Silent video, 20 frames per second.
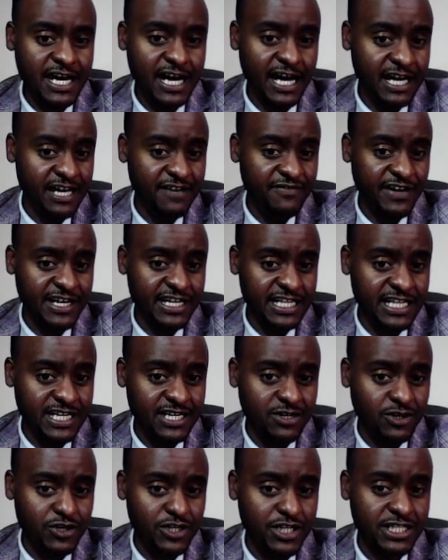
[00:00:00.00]
If I click
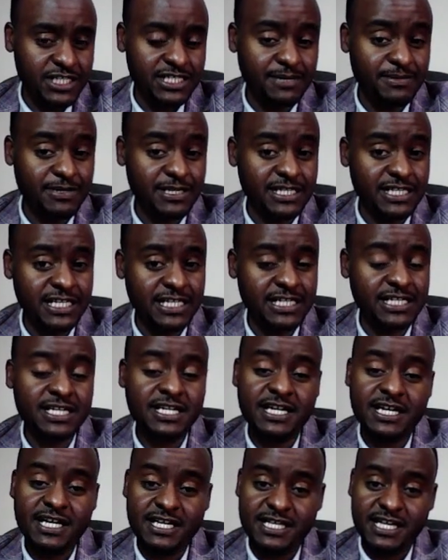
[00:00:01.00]
on it, double click,
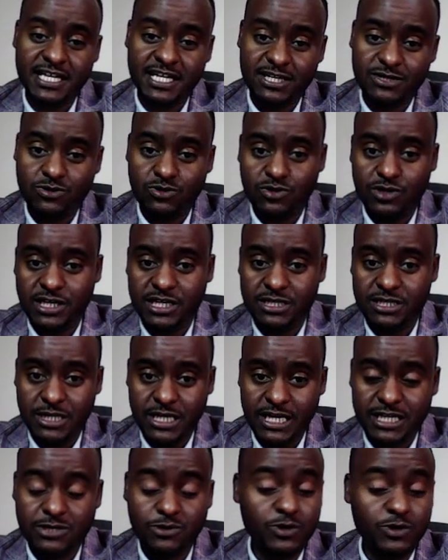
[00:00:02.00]
then
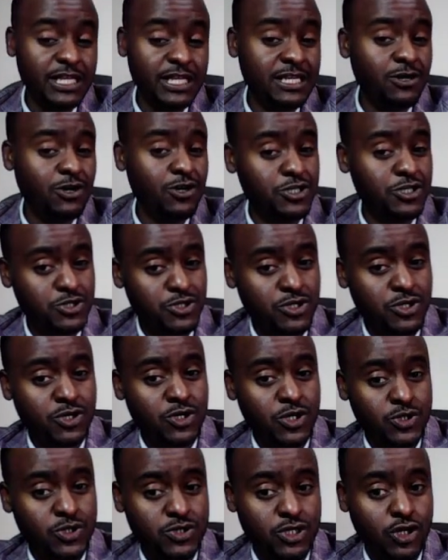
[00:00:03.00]
it will also go
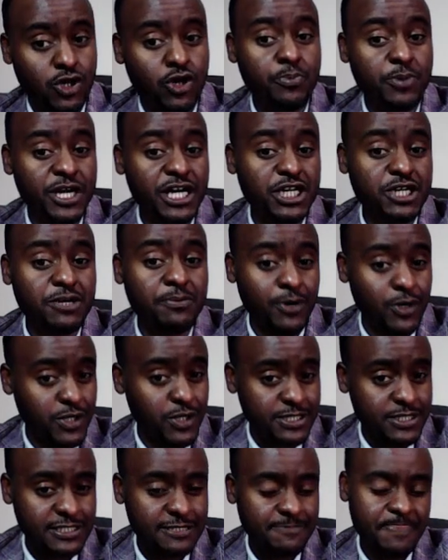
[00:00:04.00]
to the operation
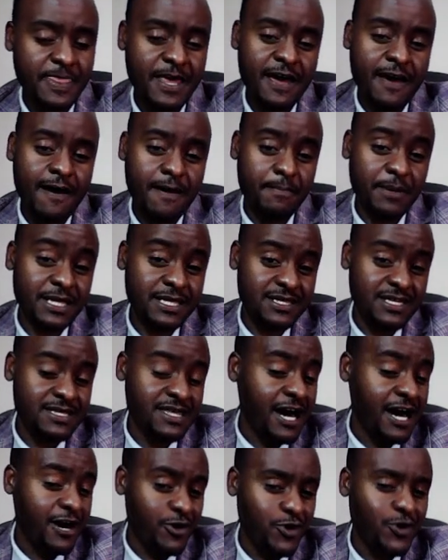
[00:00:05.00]
boxes. But this
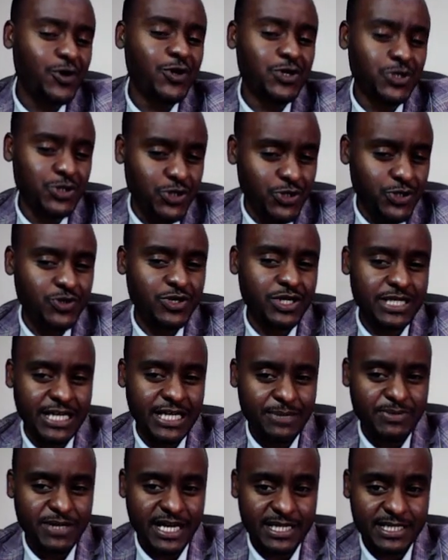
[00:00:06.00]
arrow also do the
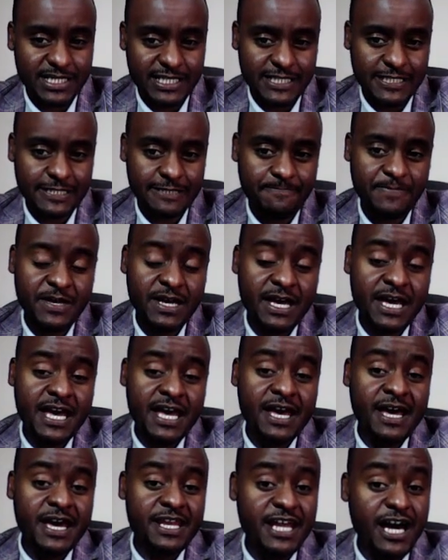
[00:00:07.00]
same tasks.
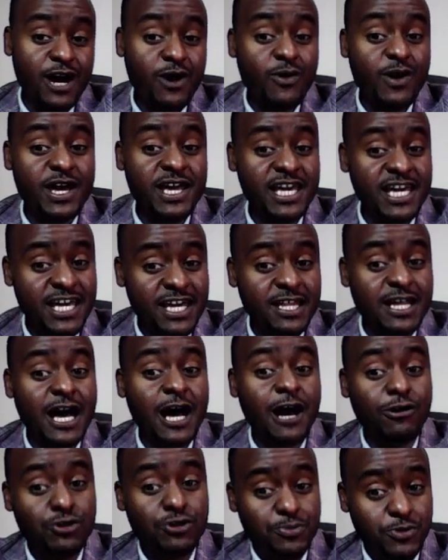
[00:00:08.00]
Now here
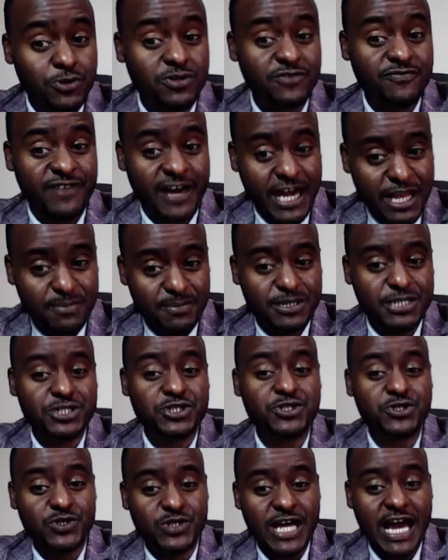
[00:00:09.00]
output variables
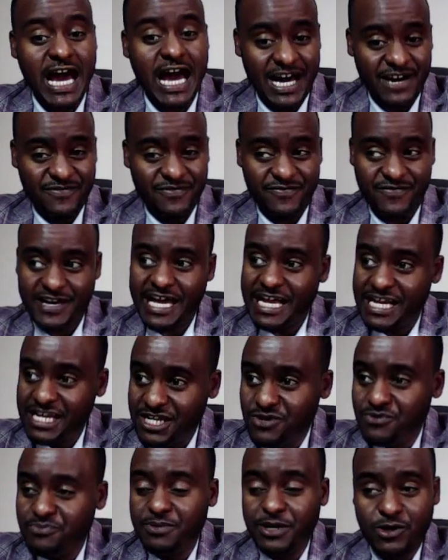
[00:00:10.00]
should have a
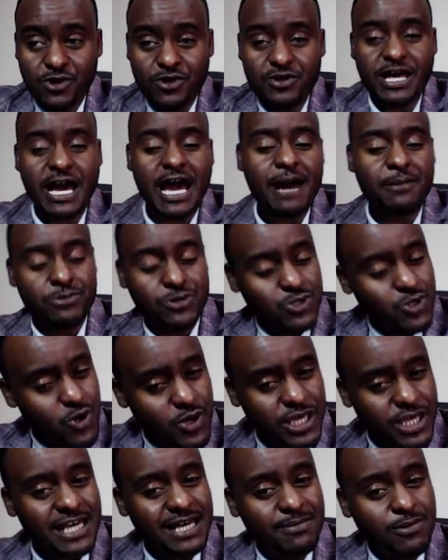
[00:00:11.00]
new, because I am
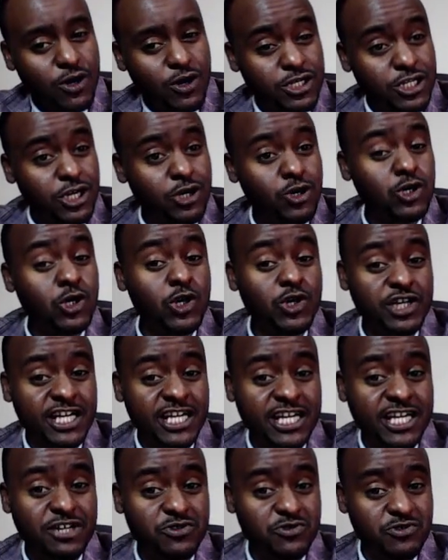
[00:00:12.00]
talking about recording
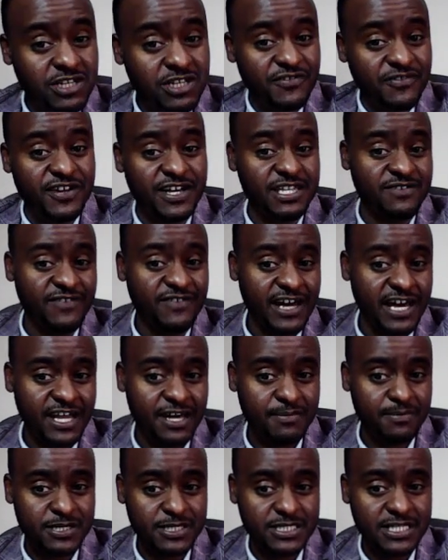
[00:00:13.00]
into different
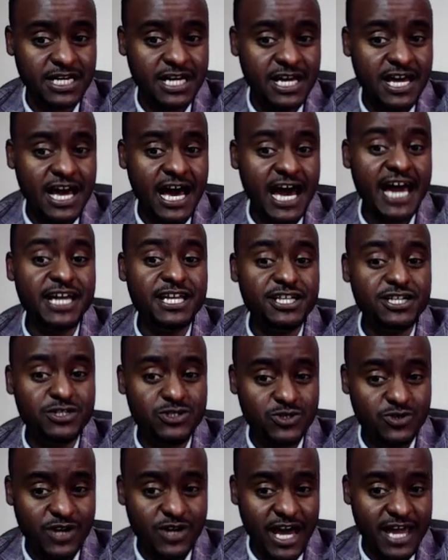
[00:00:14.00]
variables. I need
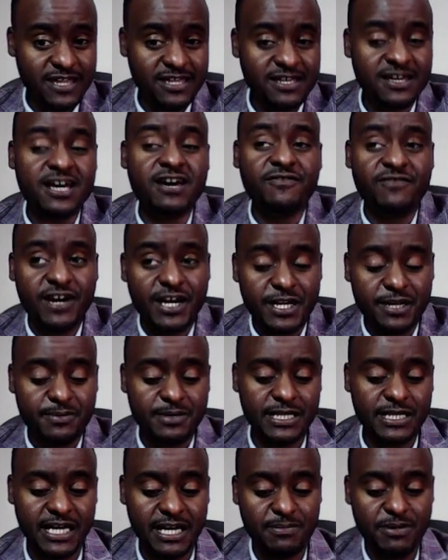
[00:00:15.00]
to write a variable
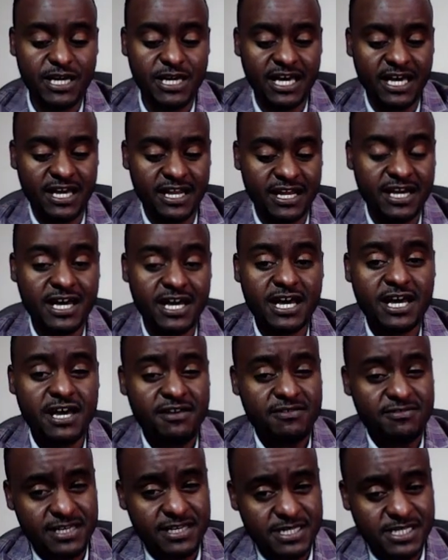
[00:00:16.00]
name here.
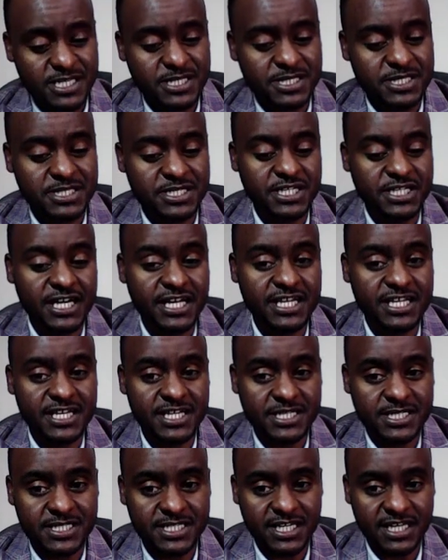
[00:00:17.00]
This is gender
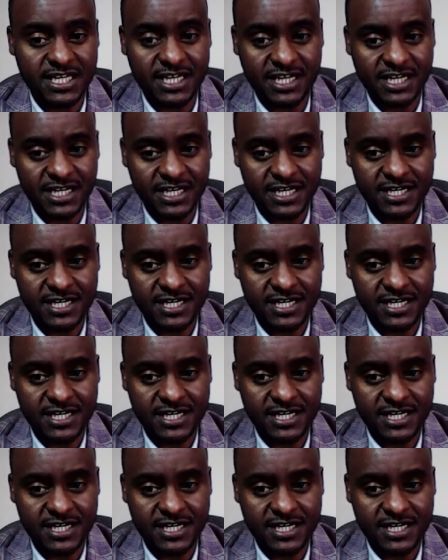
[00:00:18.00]
string,